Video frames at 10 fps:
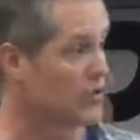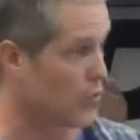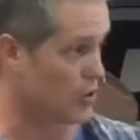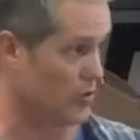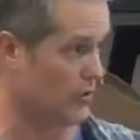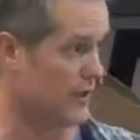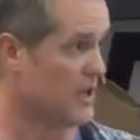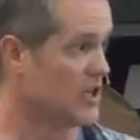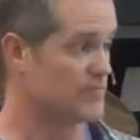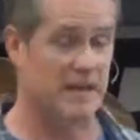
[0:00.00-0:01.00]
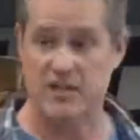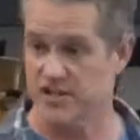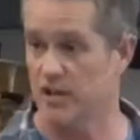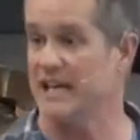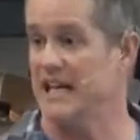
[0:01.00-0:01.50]
in the world because
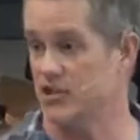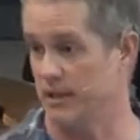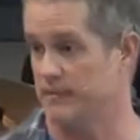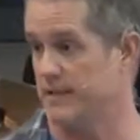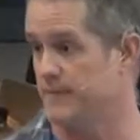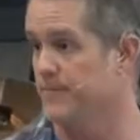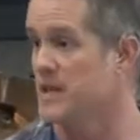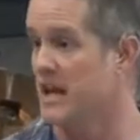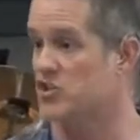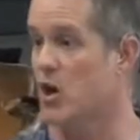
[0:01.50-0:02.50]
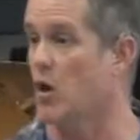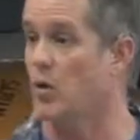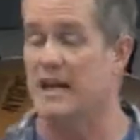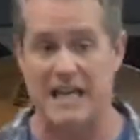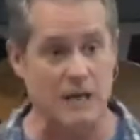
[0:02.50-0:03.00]
they're in Egypt. And
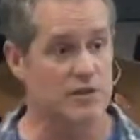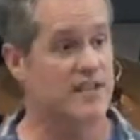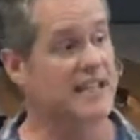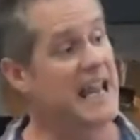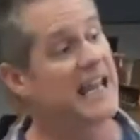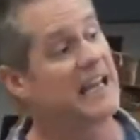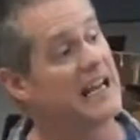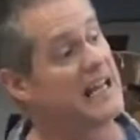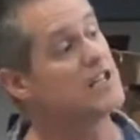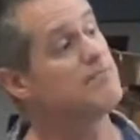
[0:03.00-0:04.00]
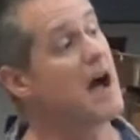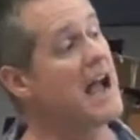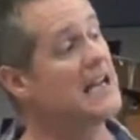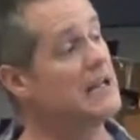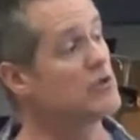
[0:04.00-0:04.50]
so he was the king, and in his
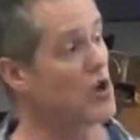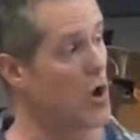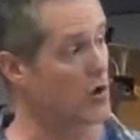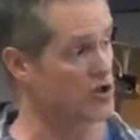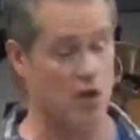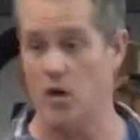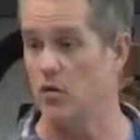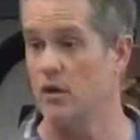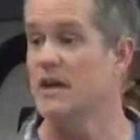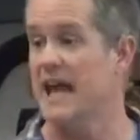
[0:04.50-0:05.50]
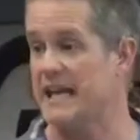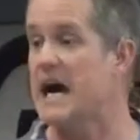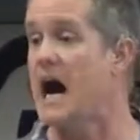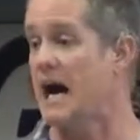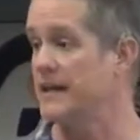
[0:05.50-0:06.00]
mind, he was also a
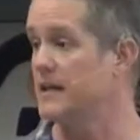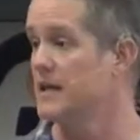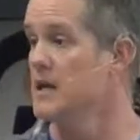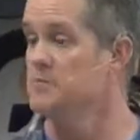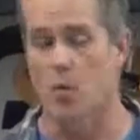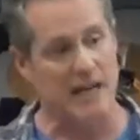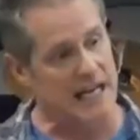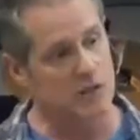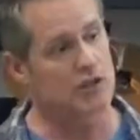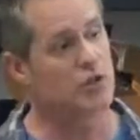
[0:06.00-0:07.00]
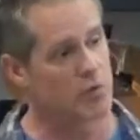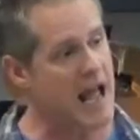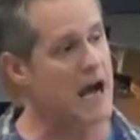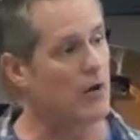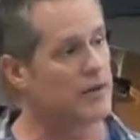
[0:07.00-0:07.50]
god. But when he looked
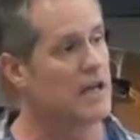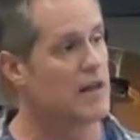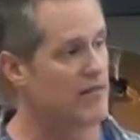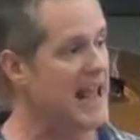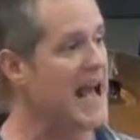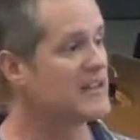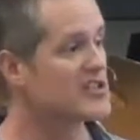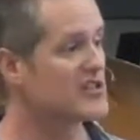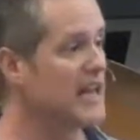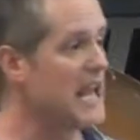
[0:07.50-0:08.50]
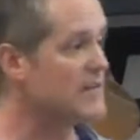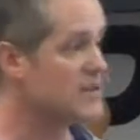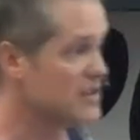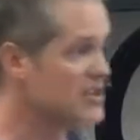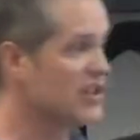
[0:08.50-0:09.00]
around, they had slaves,
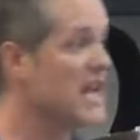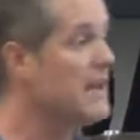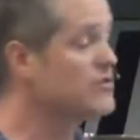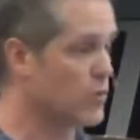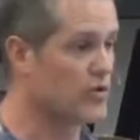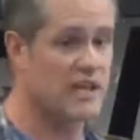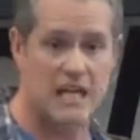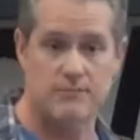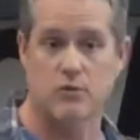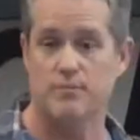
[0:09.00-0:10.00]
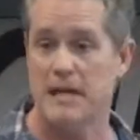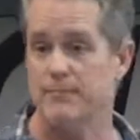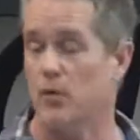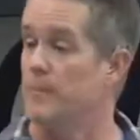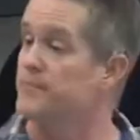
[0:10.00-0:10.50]
and the slaves were the Hebrew people.